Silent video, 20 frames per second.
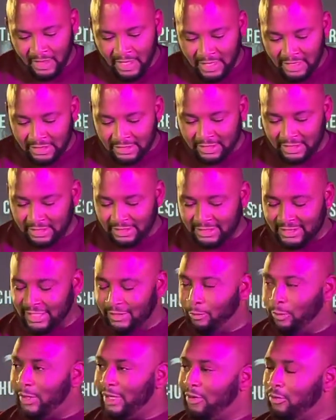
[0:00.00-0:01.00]
See,
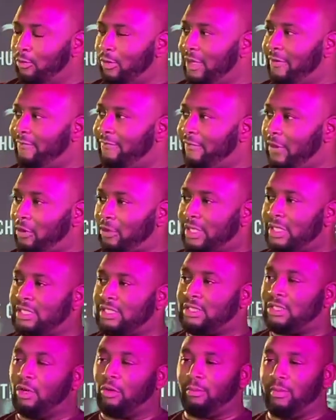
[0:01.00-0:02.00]
we focus
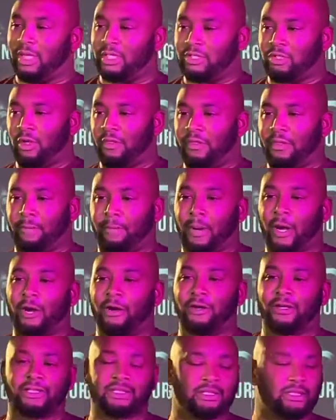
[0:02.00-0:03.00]
so much on the
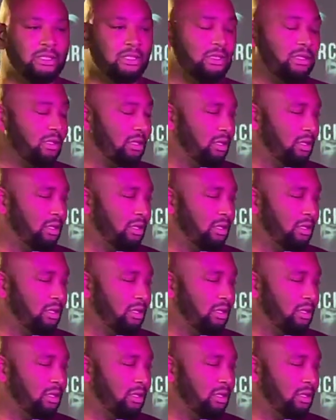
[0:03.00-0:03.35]
perks